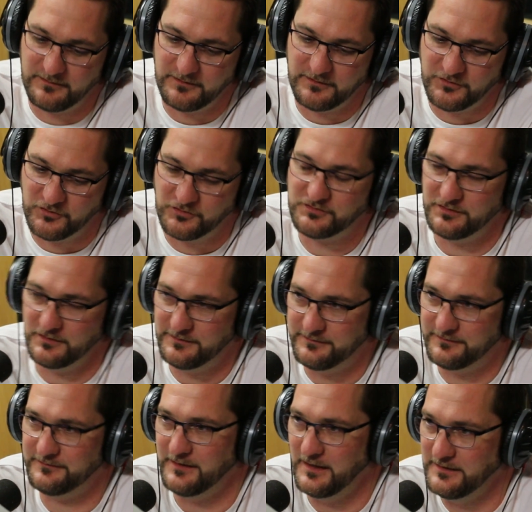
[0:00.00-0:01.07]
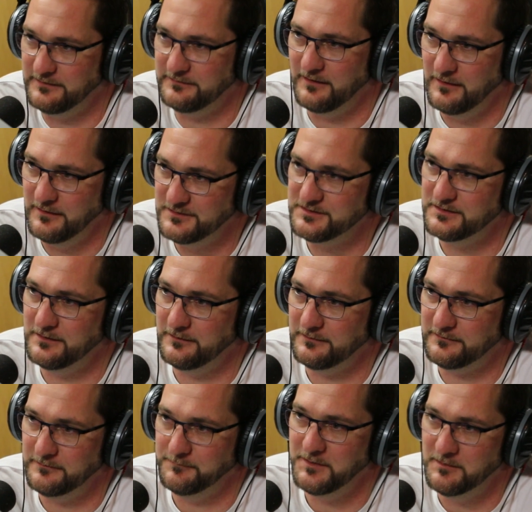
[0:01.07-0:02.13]
you should study sound
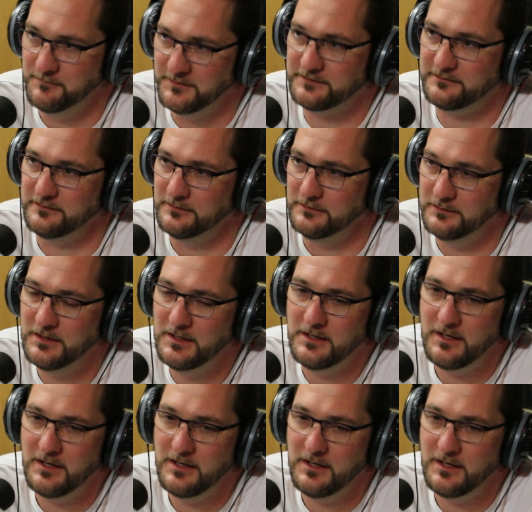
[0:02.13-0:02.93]
engineering to be a mixer.